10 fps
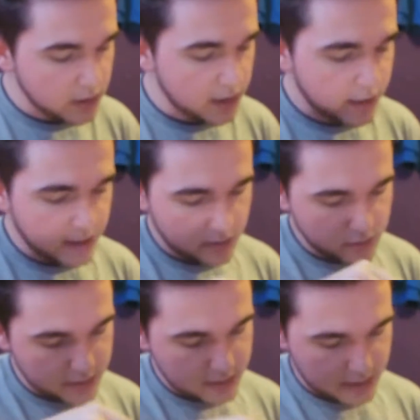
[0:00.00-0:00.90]
Ah,
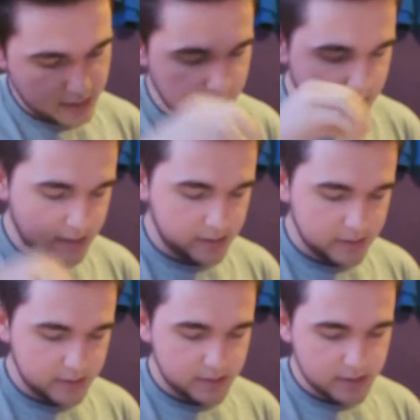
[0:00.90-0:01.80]
okay,
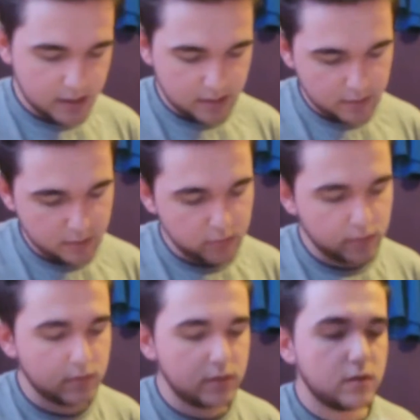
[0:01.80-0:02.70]
so
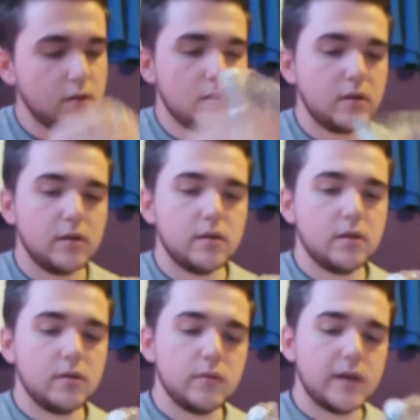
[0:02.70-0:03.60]

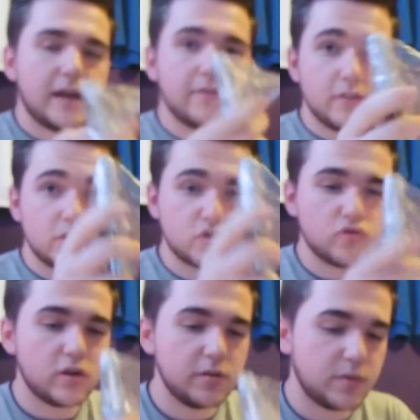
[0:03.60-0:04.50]
we have the
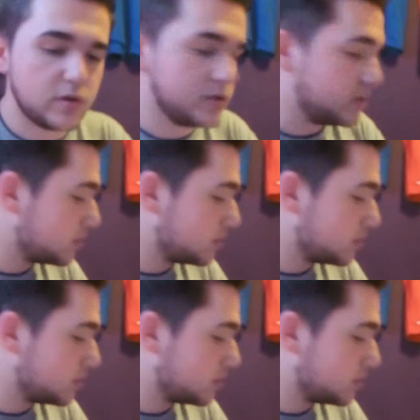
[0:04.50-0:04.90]
tripod.